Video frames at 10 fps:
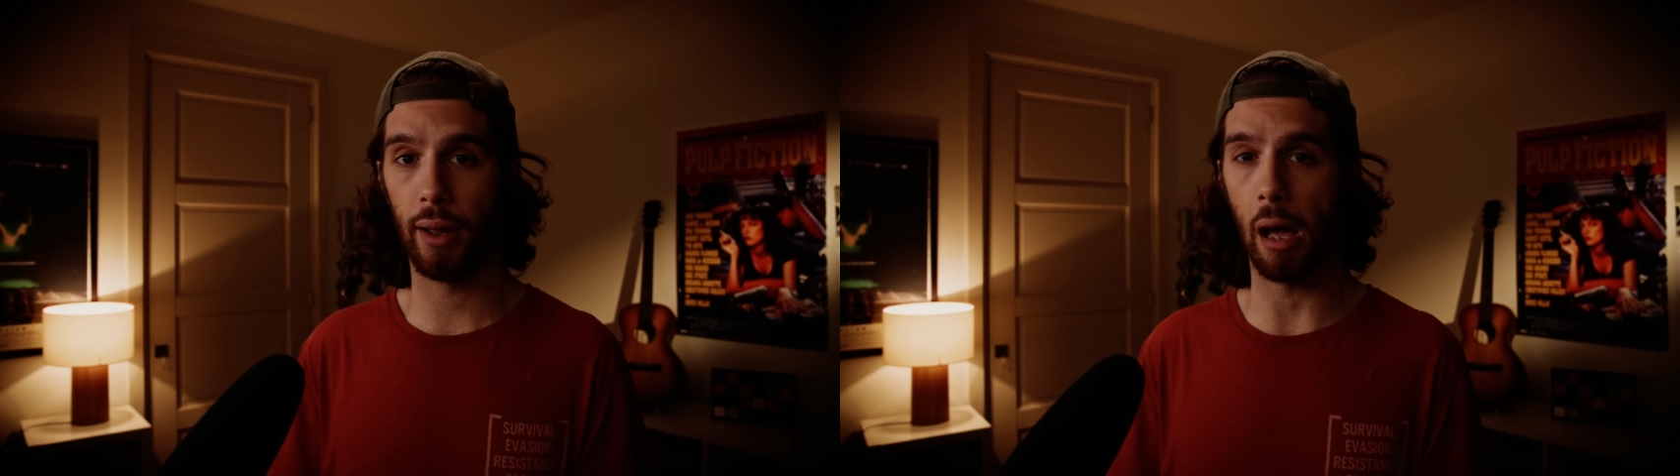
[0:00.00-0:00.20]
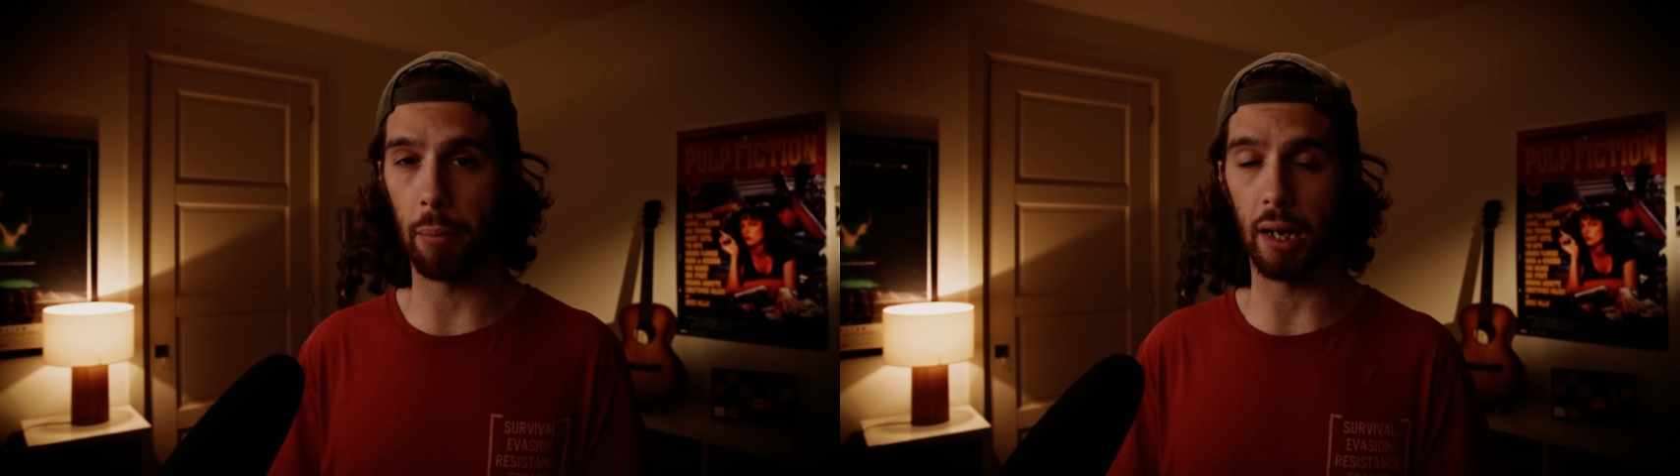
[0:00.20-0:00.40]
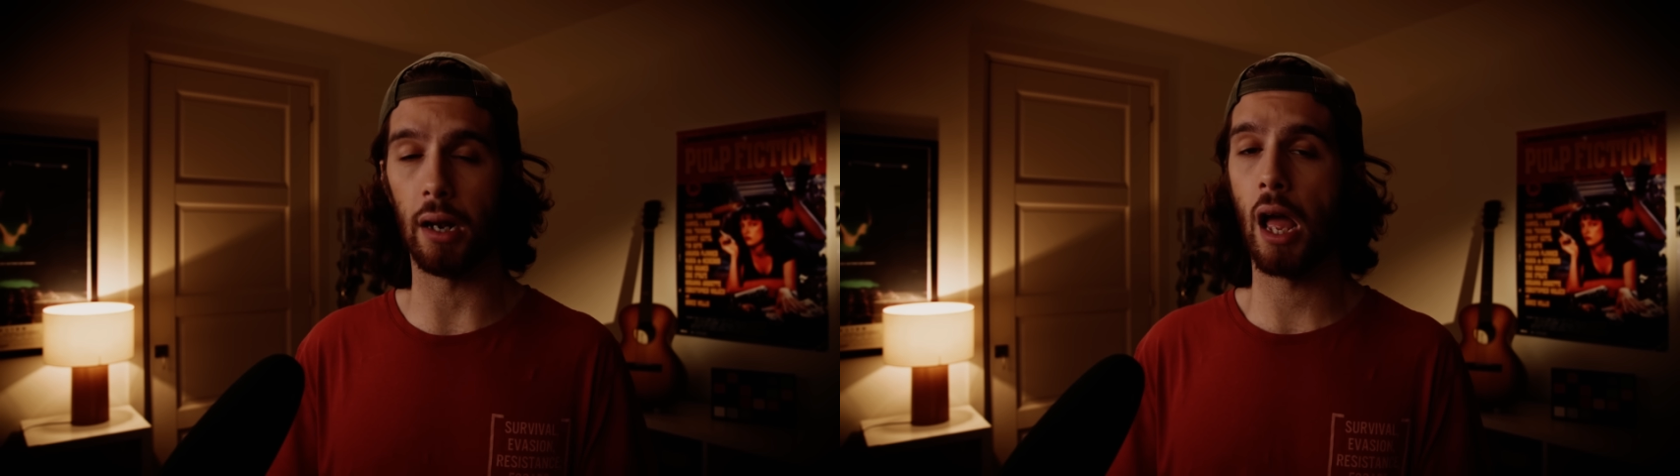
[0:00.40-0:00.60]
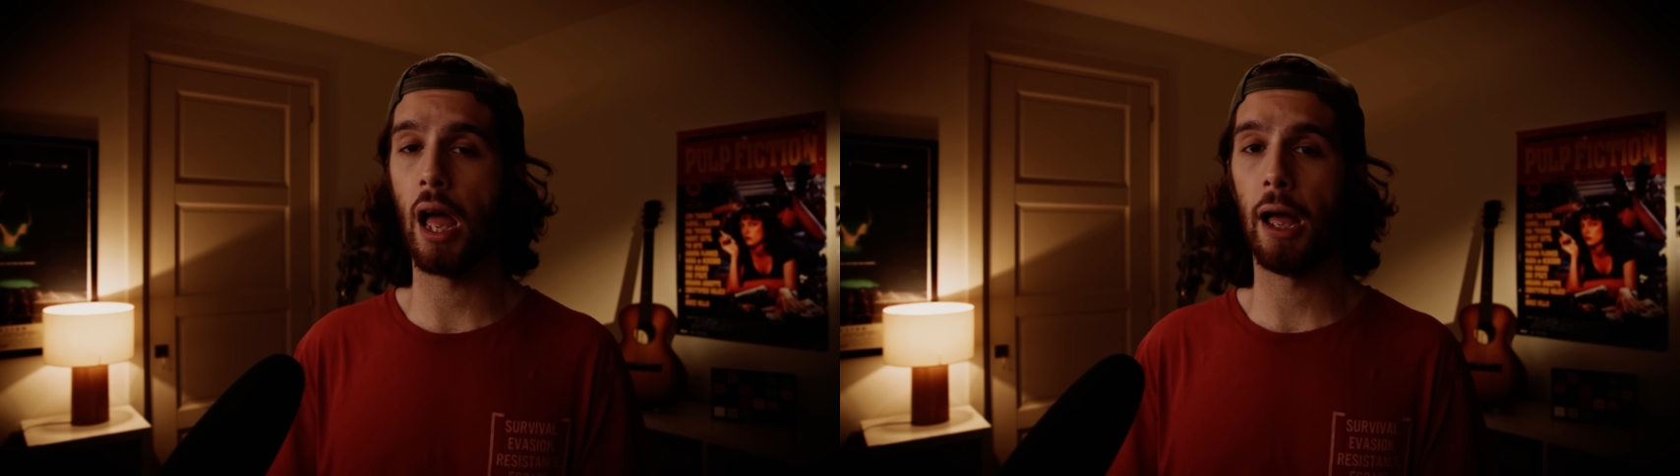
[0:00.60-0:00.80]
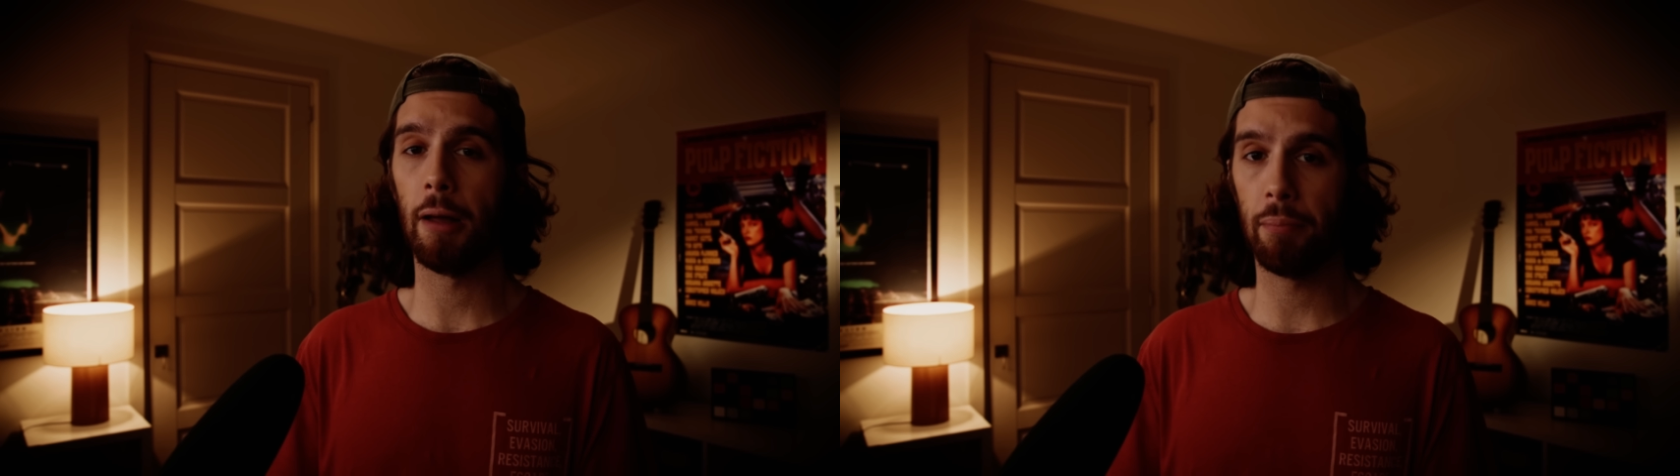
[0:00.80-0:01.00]
I mean,
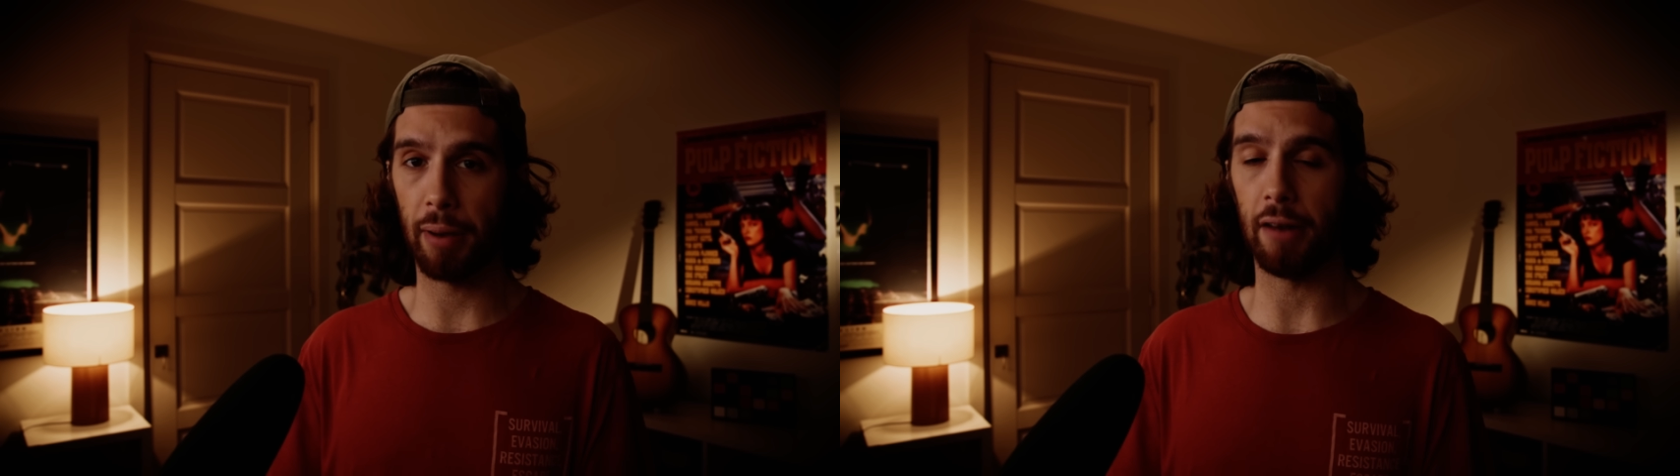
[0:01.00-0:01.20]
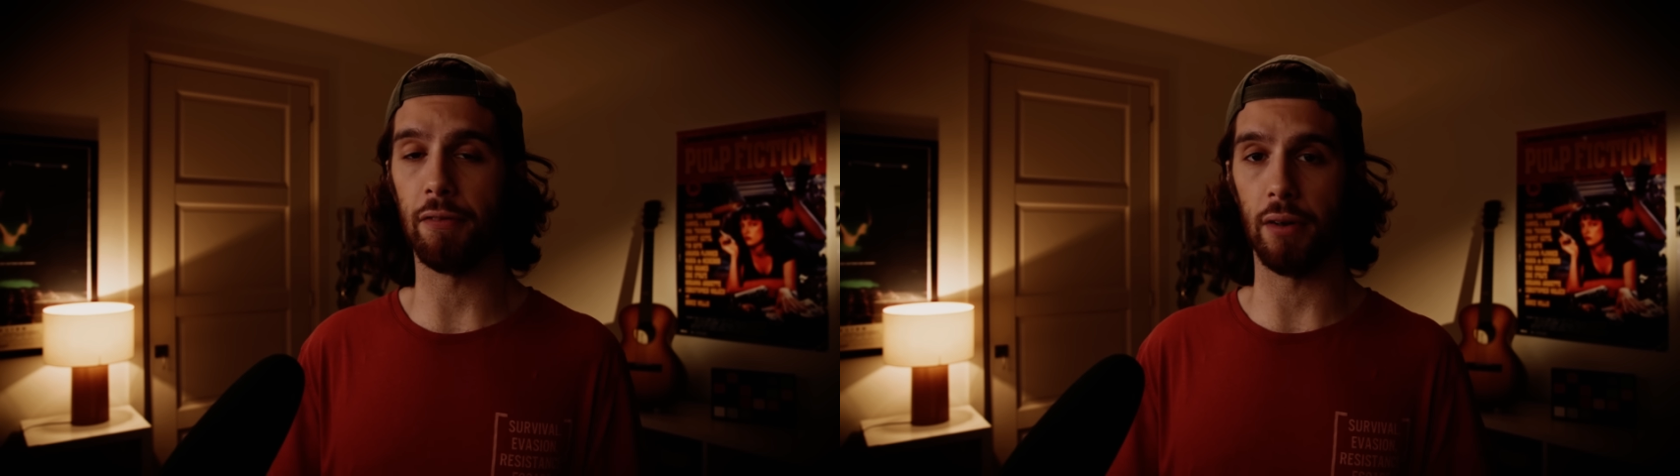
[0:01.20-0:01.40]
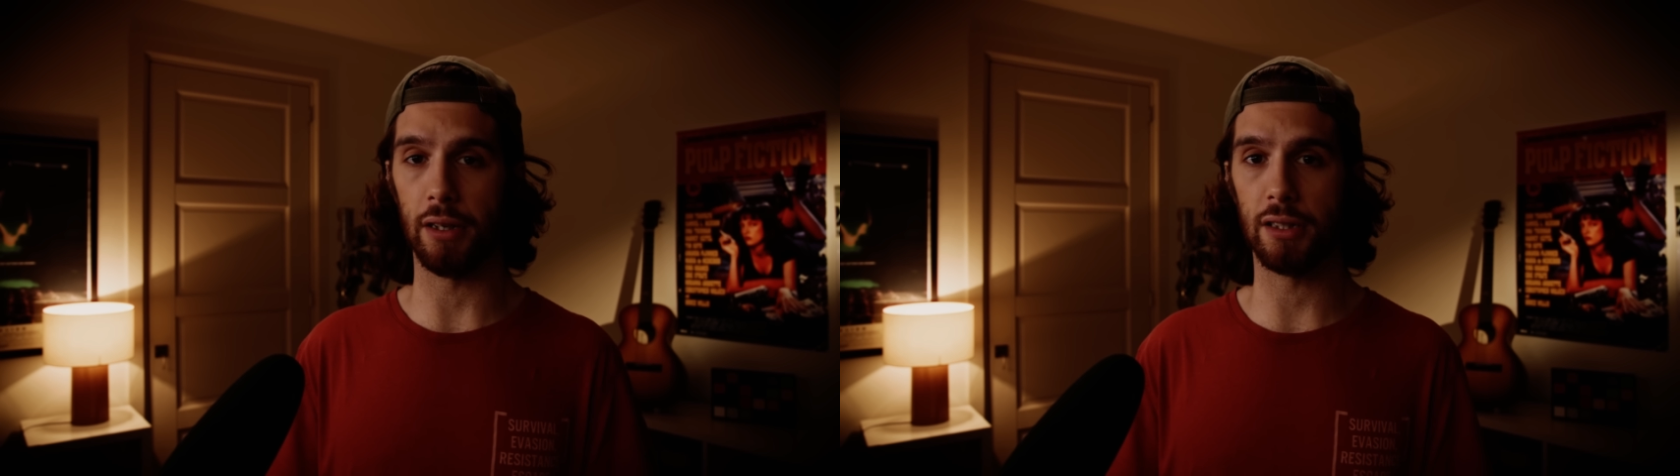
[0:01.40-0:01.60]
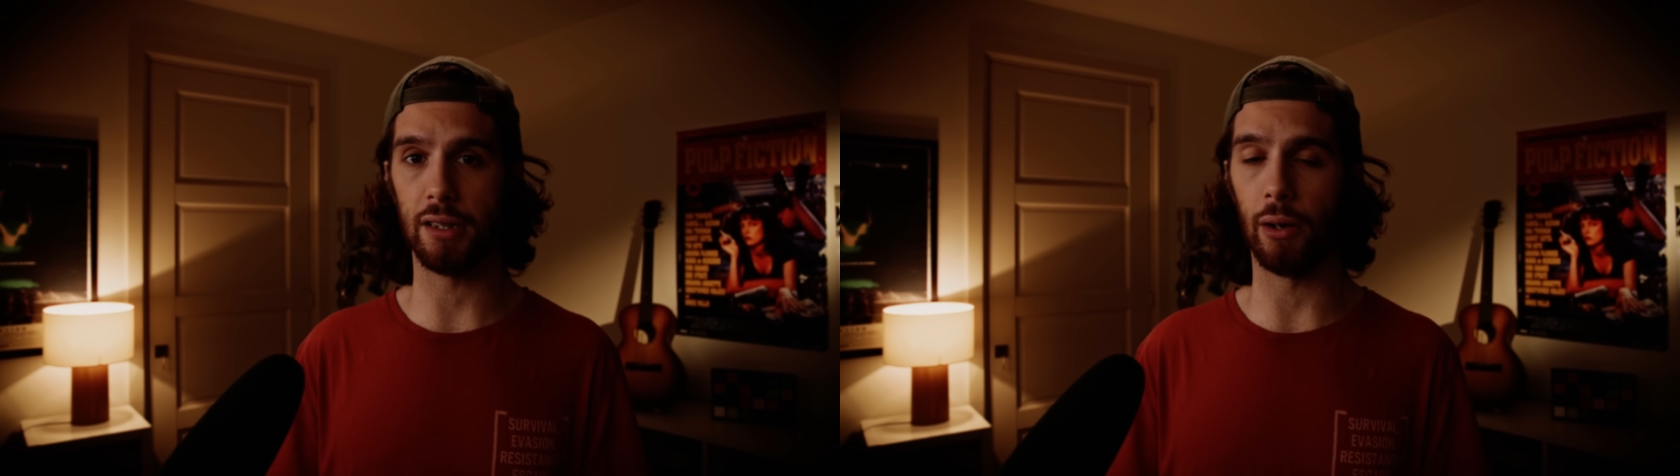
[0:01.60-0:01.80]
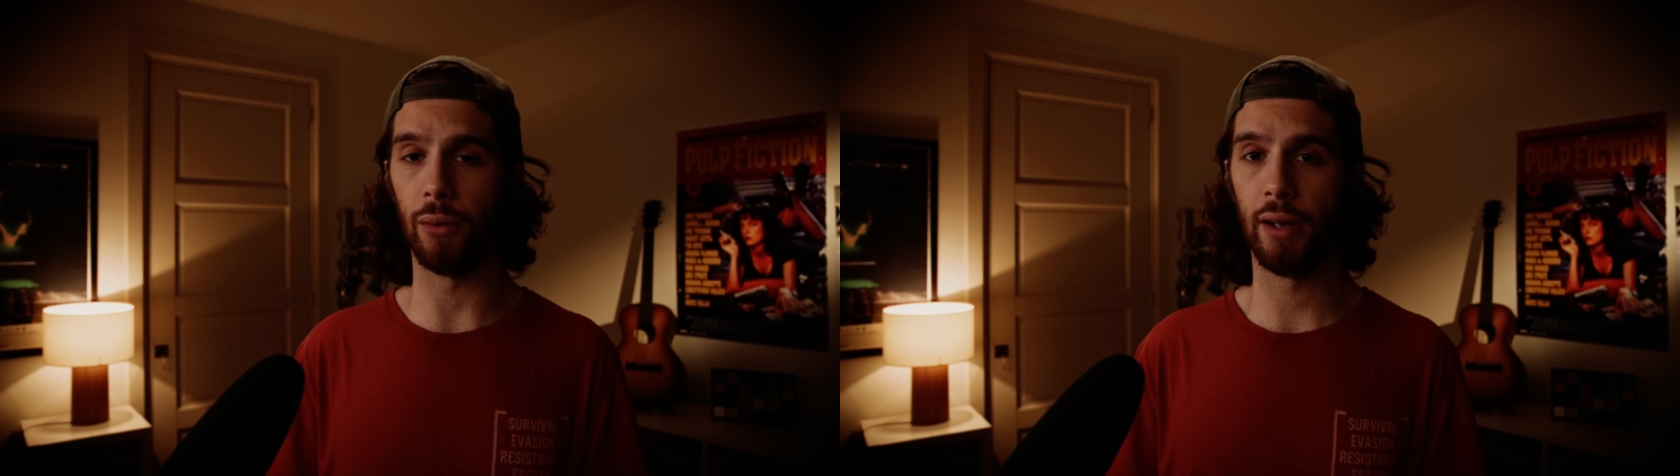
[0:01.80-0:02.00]
painfully slow.